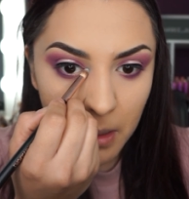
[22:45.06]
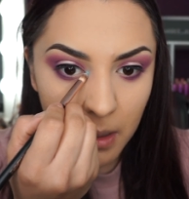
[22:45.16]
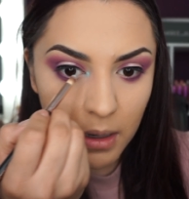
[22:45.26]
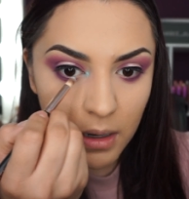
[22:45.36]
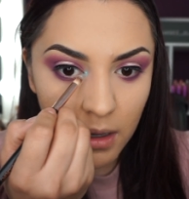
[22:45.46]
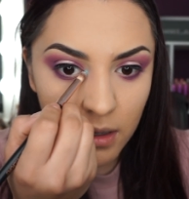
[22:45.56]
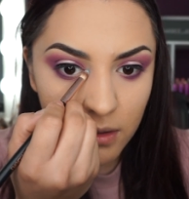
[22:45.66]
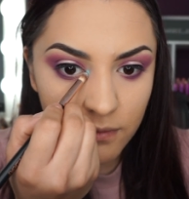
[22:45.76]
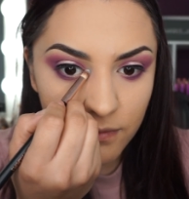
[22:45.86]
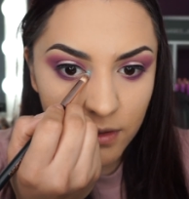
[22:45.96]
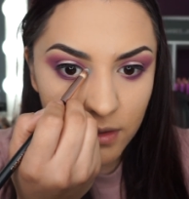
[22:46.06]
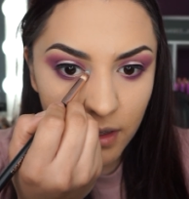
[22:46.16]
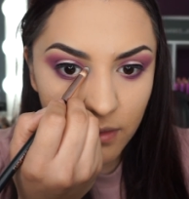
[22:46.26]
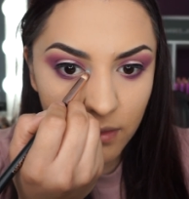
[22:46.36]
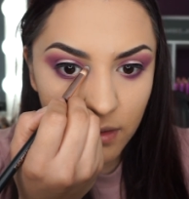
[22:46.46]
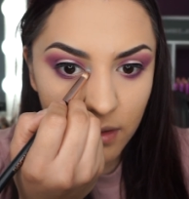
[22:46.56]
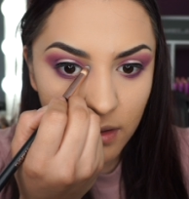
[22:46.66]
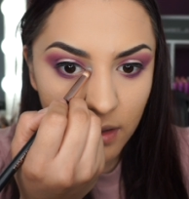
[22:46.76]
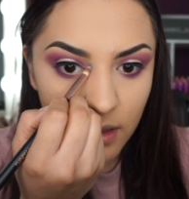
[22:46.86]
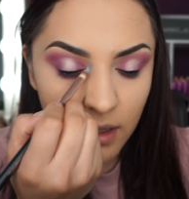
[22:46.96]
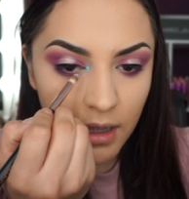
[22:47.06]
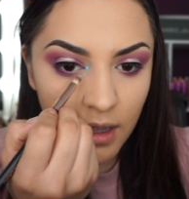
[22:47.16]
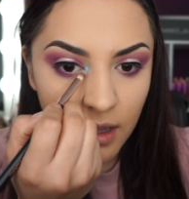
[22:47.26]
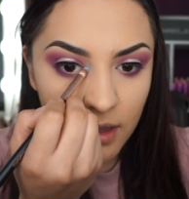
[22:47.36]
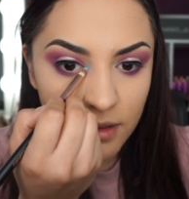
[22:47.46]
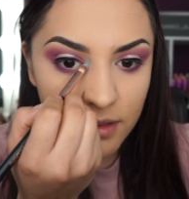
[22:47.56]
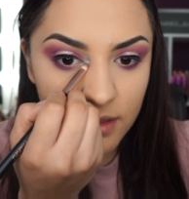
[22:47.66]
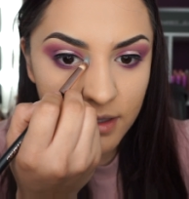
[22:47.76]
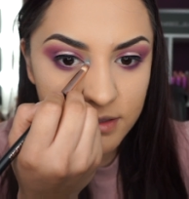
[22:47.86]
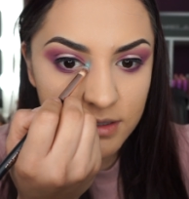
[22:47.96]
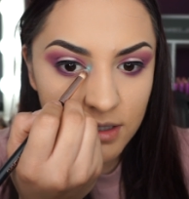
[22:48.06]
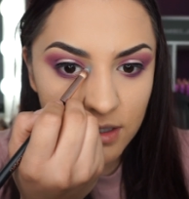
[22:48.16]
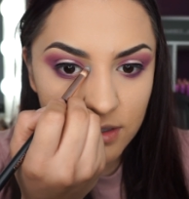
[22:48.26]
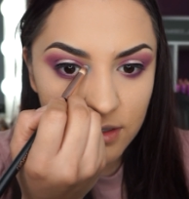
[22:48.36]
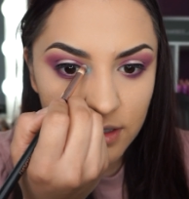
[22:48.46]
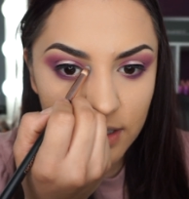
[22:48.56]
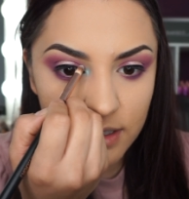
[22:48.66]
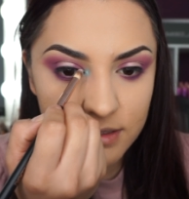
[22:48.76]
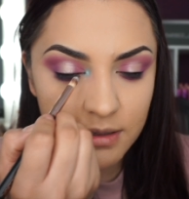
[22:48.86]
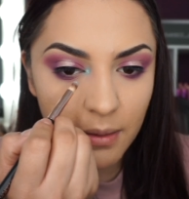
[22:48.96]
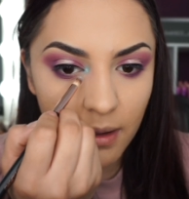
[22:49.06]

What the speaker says: a lot of fallout. This color is